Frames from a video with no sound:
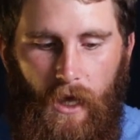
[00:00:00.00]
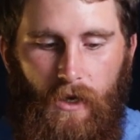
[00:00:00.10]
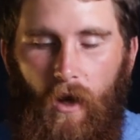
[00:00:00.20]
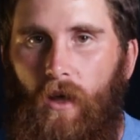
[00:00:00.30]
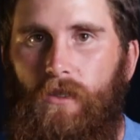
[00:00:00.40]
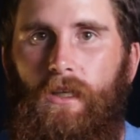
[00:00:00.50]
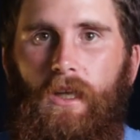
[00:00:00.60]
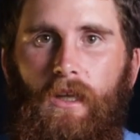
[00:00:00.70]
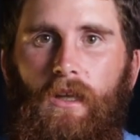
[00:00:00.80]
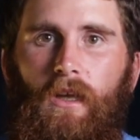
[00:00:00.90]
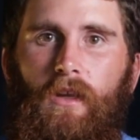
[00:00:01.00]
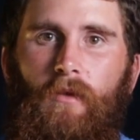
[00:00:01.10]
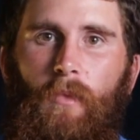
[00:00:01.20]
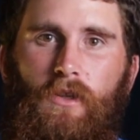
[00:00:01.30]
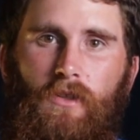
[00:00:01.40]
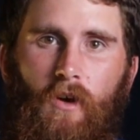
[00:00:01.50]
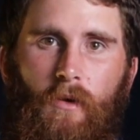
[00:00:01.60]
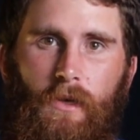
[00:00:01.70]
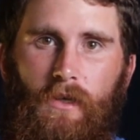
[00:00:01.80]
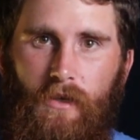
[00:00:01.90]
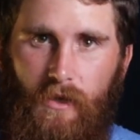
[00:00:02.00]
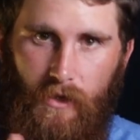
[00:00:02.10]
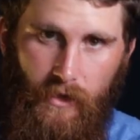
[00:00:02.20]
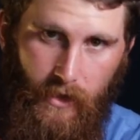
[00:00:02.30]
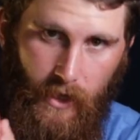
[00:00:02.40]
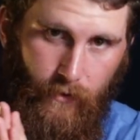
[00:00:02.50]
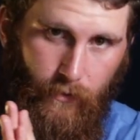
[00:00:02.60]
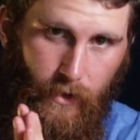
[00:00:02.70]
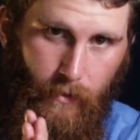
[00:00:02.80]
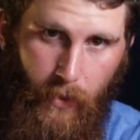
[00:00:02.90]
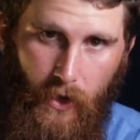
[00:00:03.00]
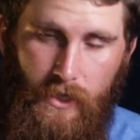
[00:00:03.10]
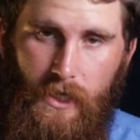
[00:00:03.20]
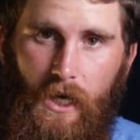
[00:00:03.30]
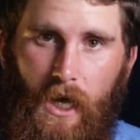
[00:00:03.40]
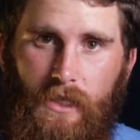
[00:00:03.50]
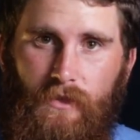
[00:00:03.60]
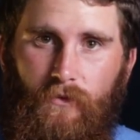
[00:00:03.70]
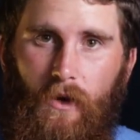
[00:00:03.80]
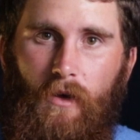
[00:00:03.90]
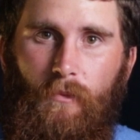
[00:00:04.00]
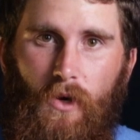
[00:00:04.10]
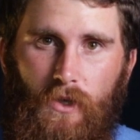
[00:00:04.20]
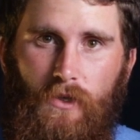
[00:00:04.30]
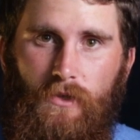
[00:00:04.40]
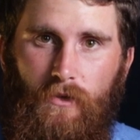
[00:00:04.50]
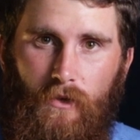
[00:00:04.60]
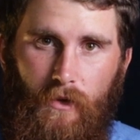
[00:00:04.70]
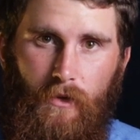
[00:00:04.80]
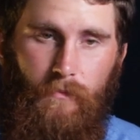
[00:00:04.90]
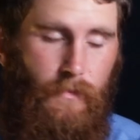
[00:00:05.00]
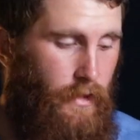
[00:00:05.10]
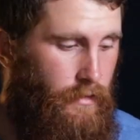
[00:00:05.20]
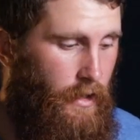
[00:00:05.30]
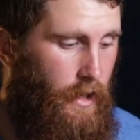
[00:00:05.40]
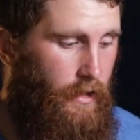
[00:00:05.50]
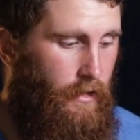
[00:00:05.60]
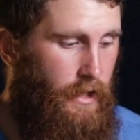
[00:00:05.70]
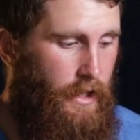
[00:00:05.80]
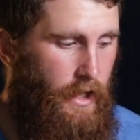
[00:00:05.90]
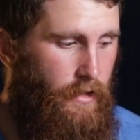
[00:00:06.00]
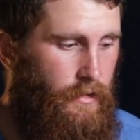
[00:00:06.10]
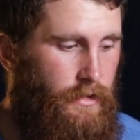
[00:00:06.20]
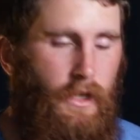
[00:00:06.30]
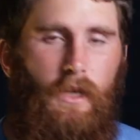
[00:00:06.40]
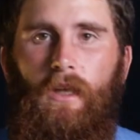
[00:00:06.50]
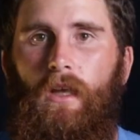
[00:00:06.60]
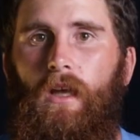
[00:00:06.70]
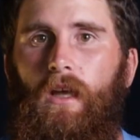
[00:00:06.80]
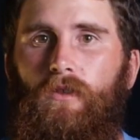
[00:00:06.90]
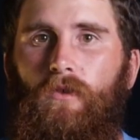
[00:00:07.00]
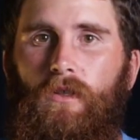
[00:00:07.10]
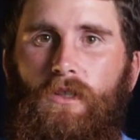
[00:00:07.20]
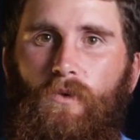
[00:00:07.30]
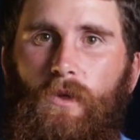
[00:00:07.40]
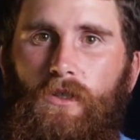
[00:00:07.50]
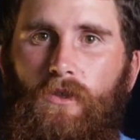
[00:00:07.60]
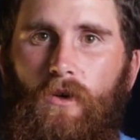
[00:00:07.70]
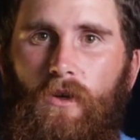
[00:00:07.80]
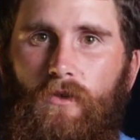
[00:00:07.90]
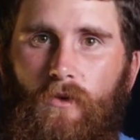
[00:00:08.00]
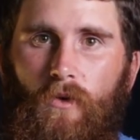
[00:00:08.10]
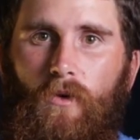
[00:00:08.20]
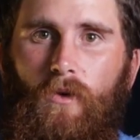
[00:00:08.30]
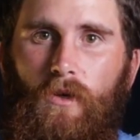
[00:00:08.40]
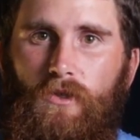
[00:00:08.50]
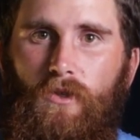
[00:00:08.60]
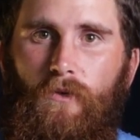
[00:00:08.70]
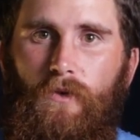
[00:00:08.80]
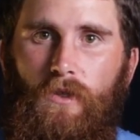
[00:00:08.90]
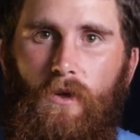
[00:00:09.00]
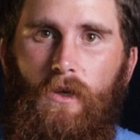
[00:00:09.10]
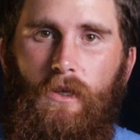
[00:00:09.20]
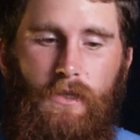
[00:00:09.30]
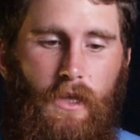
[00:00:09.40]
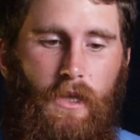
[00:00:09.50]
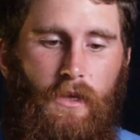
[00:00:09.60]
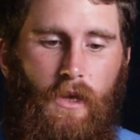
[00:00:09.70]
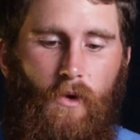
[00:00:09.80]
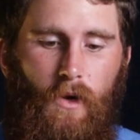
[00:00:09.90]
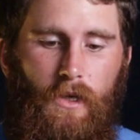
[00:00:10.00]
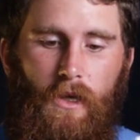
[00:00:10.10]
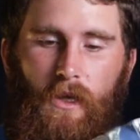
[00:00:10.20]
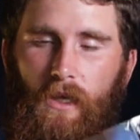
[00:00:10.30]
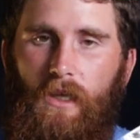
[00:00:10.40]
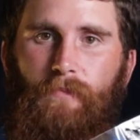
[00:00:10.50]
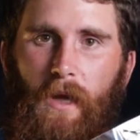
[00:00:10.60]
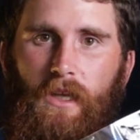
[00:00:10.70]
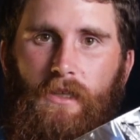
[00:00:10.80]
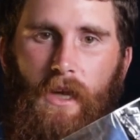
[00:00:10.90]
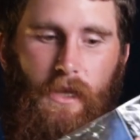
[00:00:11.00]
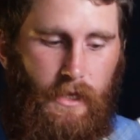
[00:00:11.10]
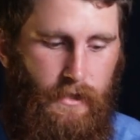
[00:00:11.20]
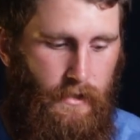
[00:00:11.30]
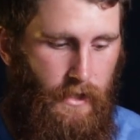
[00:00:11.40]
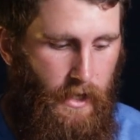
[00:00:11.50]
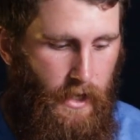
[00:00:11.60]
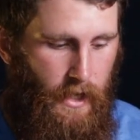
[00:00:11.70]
And lastly, the most common for the boating guys and for our commercials trolling lure that they use, it's called the squid skirt or a surface lure as they call it. It gets packaged like this.